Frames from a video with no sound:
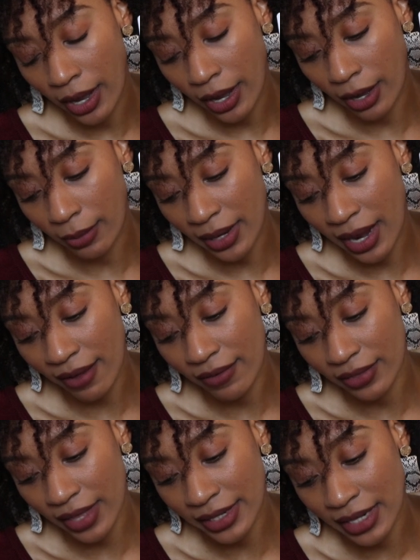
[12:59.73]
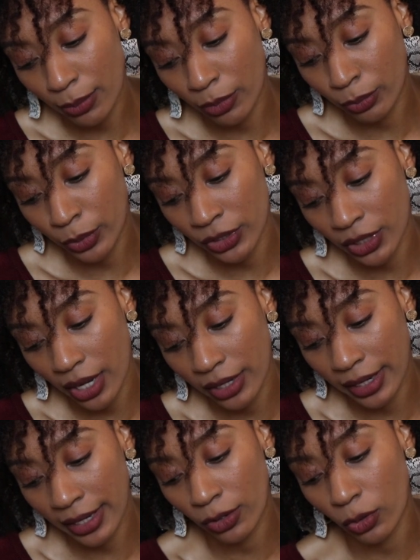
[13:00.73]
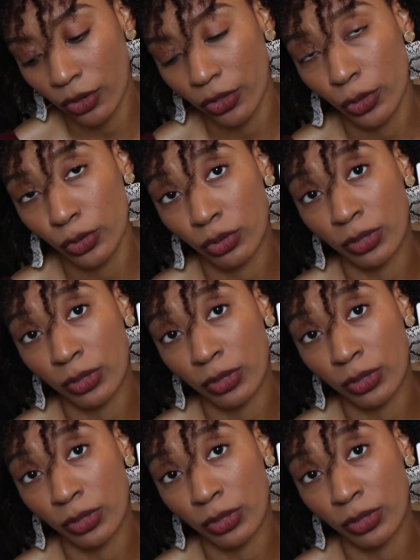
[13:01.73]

um, and having that type of persona and or those